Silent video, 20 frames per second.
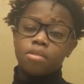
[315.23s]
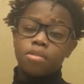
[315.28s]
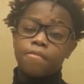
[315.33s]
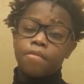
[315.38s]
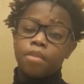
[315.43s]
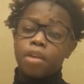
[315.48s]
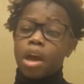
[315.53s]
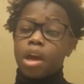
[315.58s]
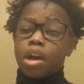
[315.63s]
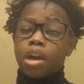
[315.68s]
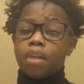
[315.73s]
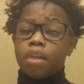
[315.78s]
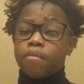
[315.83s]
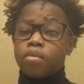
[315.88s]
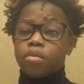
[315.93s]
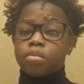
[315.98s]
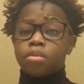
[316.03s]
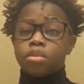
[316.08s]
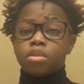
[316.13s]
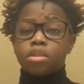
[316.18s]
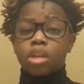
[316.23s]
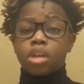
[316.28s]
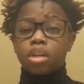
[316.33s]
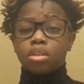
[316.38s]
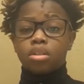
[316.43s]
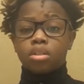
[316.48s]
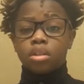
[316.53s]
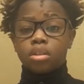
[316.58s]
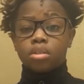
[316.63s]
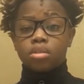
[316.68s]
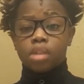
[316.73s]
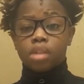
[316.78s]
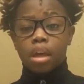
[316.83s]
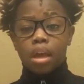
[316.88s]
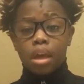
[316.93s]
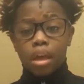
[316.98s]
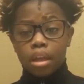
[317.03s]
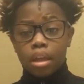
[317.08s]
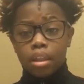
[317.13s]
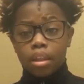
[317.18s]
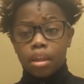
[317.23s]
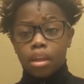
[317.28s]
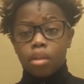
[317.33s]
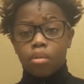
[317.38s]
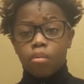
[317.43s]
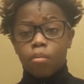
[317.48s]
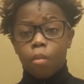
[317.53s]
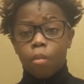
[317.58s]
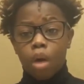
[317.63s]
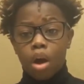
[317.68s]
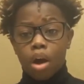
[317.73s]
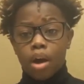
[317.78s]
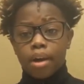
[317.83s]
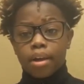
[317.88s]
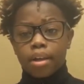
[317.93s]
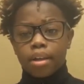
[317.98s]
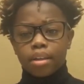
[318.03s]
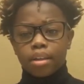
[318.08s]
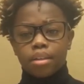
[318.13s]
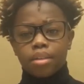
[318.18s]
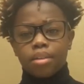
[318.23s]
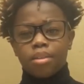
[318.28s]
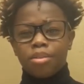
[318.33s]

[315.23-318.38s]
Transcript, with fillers: If you're not comfortable to talk to girls, then why?